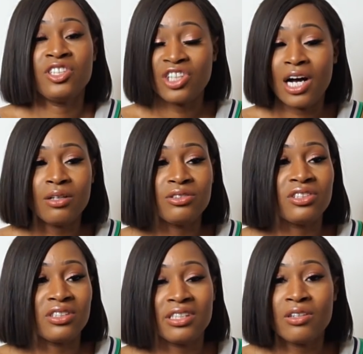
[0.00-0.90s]
The child
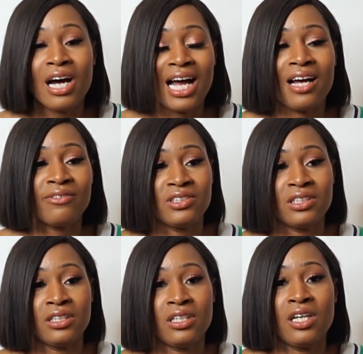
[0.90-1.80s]
should not have
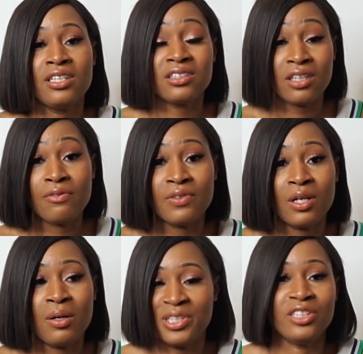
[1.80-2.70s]
to
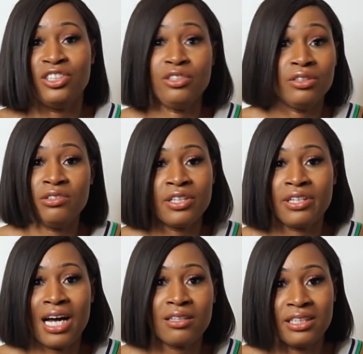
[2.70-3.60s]
suffer because you two don't
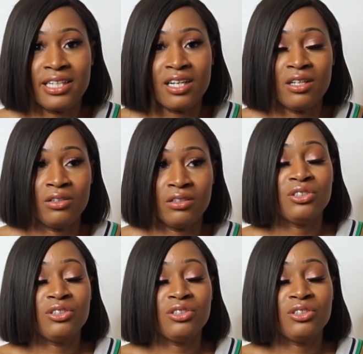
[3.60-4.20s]
know how to get along.